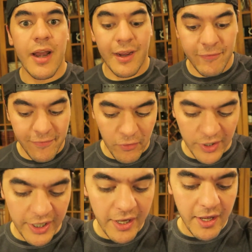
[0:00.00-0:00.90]

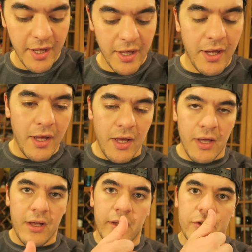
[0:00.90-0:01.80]
9:40.
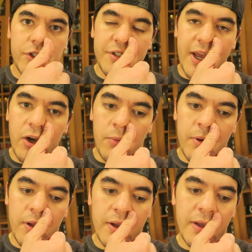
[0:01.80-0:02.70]
Just got home.